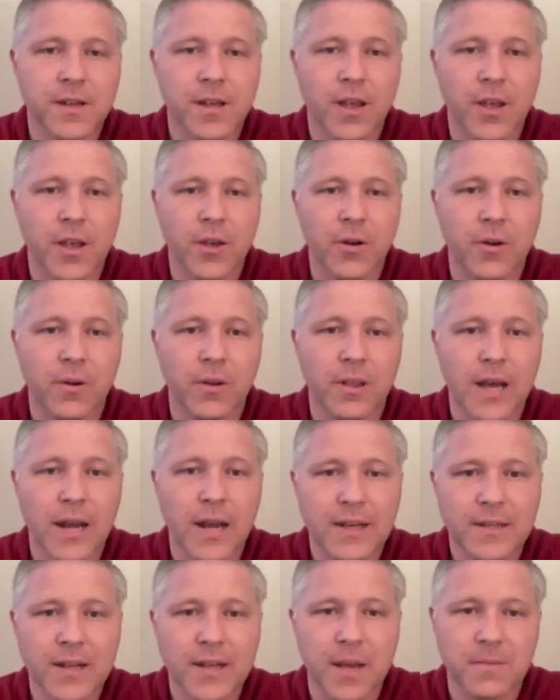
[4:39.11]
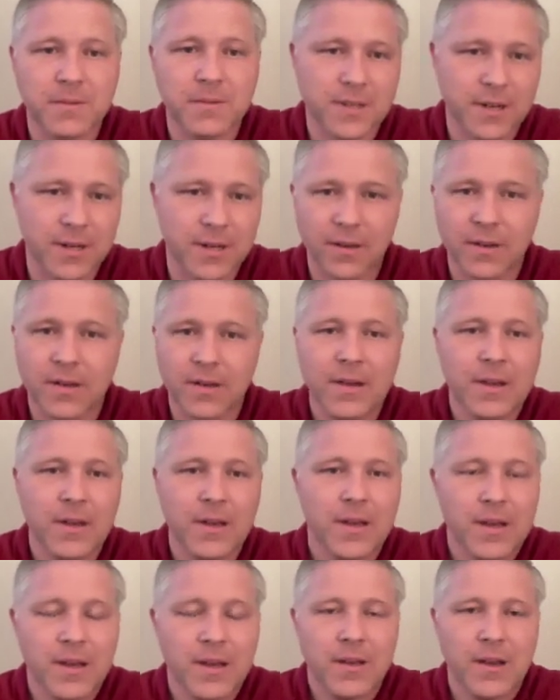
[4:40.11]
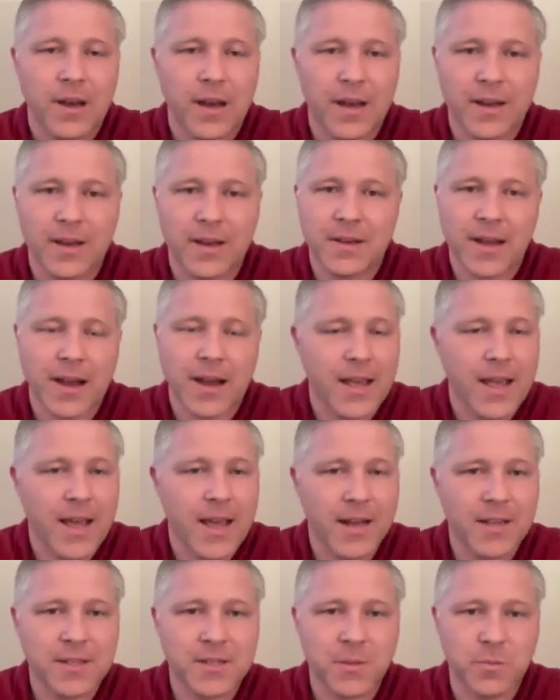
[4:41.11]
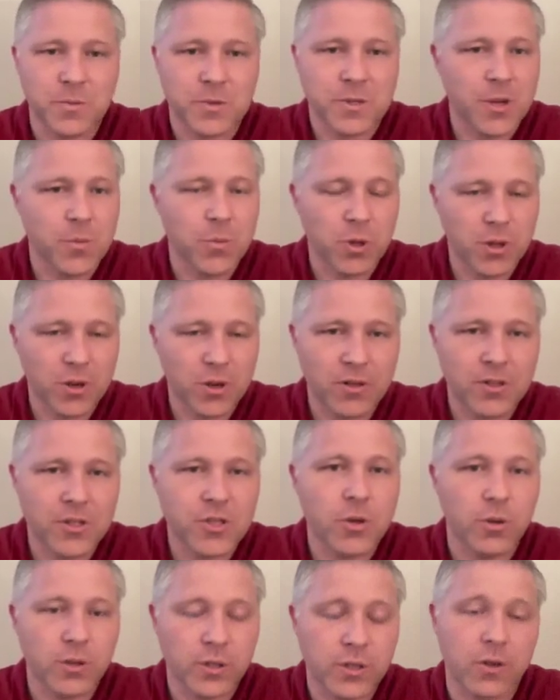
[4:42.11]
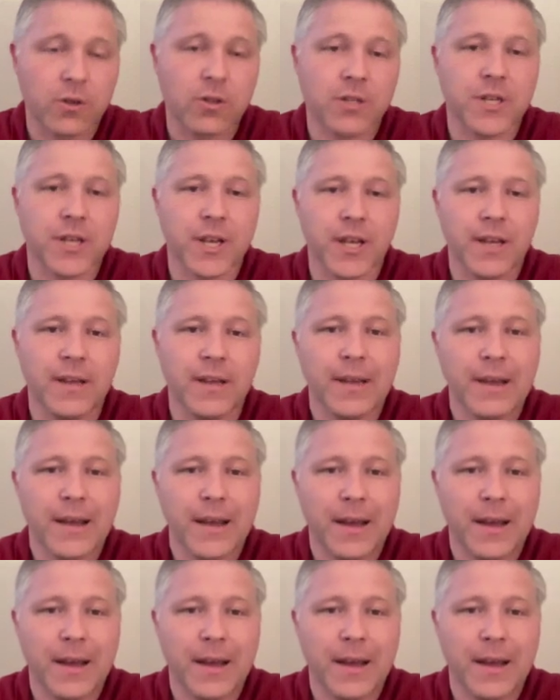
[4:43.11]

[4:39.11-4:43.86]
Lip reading: A lot of times, and I kind of had some similar soul searching.